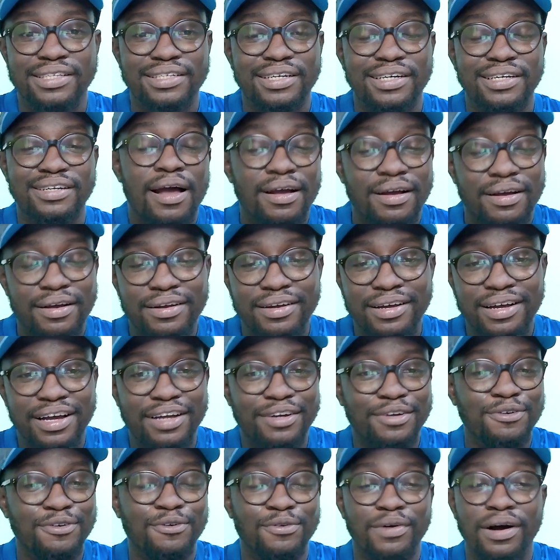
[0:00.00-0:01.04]
And I
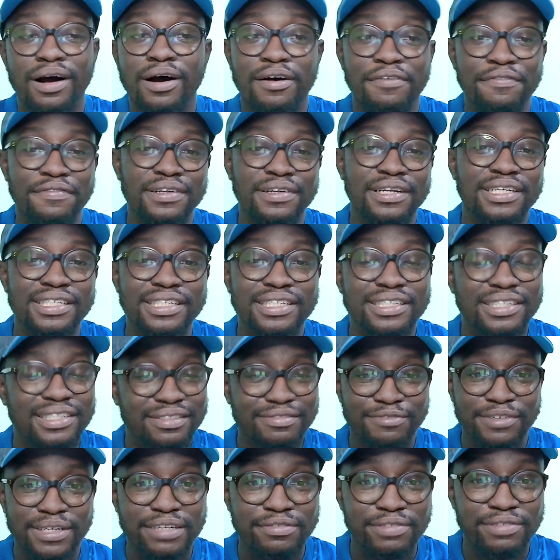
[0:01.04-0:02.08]
don't know, our finishing
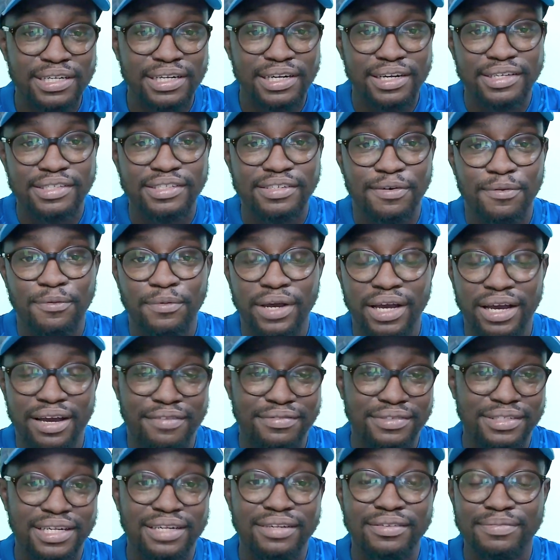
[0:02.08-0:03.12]
really needs some work. I've
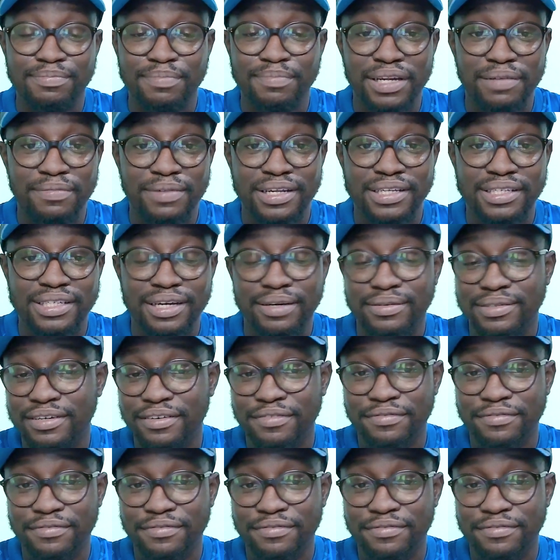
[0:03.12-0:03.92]
said it many times. Our